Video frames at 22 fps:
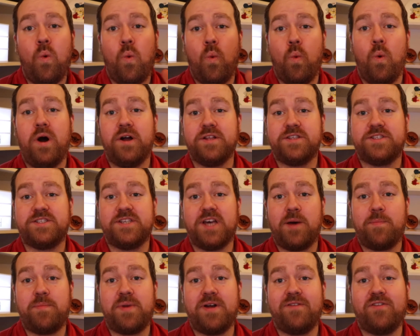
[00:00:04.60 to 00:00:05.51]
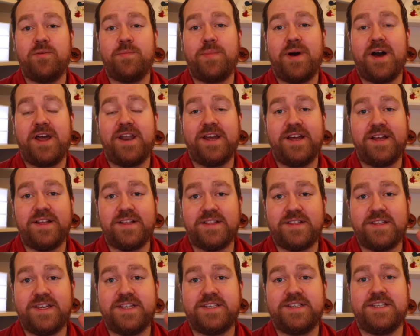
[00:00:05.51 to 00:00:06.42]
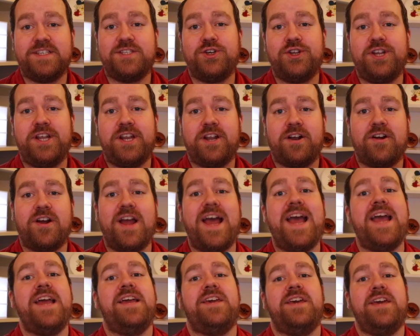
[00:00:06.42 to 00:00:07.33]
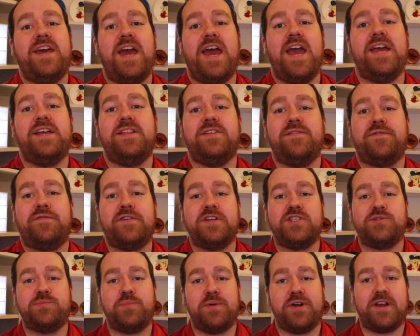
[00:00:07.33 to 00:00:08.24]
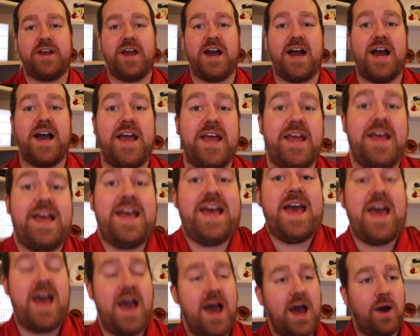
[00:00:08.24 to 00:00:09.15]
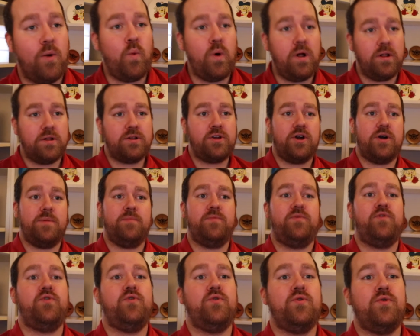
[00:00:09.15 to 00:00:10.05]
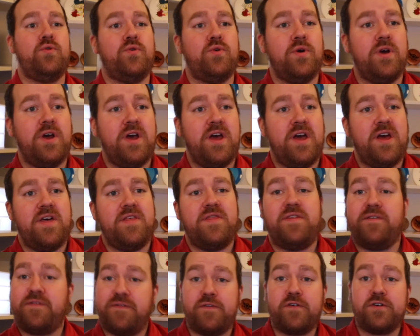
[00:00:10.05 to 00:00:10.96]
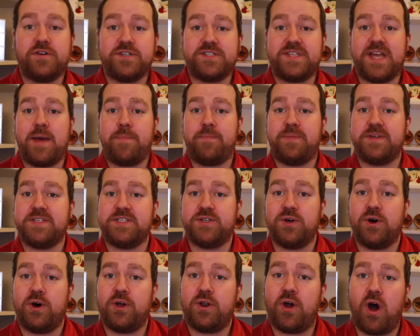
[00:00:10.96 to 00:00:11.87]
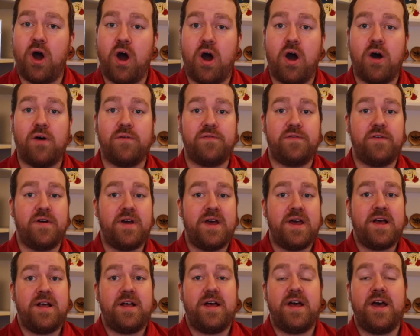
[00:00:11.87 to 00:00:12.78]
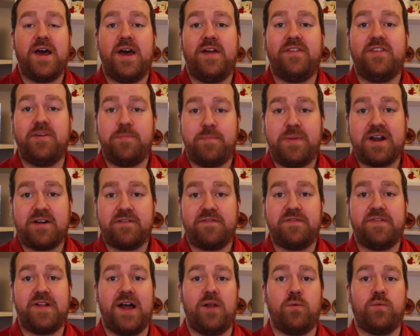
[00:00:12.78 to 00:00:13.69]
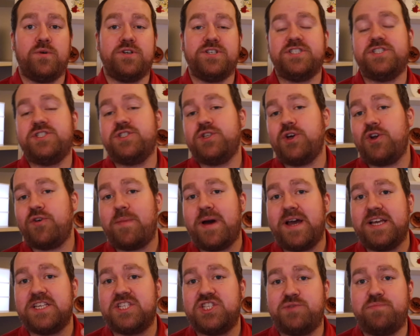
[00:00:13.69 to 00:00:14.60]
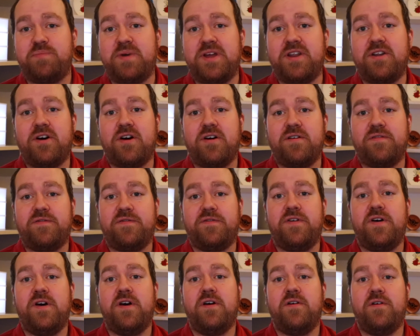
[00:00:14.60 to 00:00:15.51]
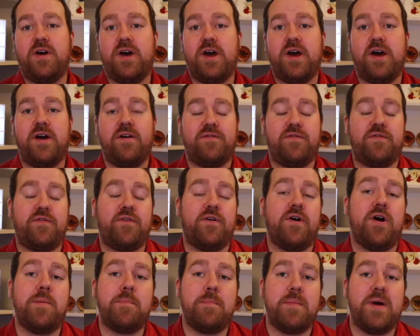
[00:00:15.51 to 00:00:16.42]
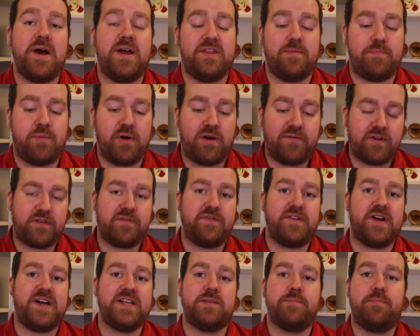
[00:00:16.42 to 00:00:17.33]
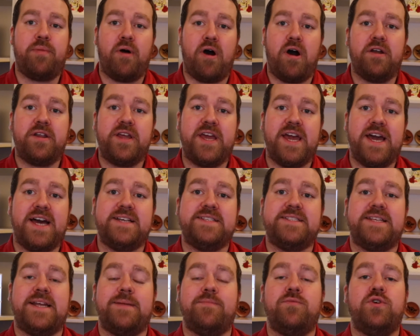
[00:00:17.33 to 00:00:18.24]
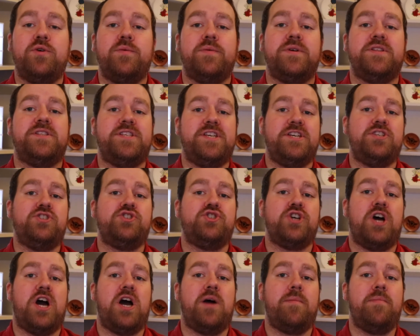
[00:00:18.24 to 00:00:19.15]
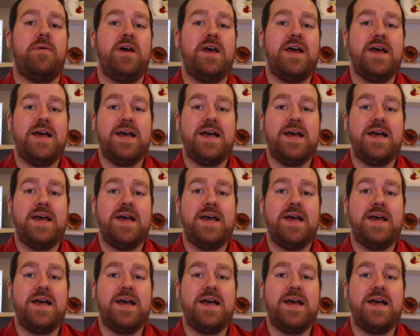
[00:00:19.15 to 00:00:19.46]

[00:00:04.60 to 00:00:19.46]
What's up everybody, this is Unidar aka the Frisbeer guy, and welcome to the first episode of the Bear Flight, which is sort of my spin-off from the Perfect Flight, the podcast that I'm doing with Dean Schaub.